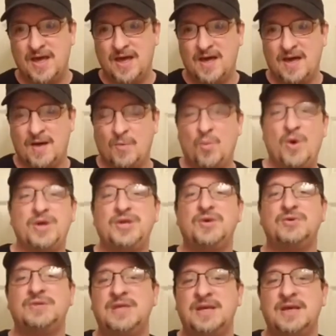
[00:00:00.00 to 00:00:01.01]
Uh, what
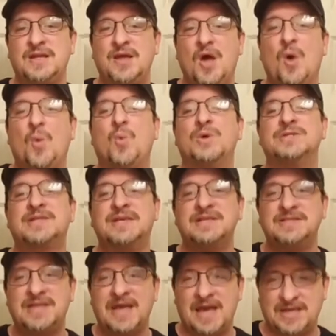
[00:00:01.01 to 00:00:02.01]
you did was
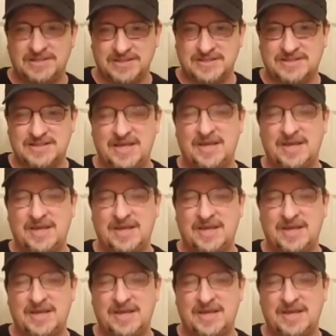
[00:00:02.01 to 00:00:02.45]
contagious.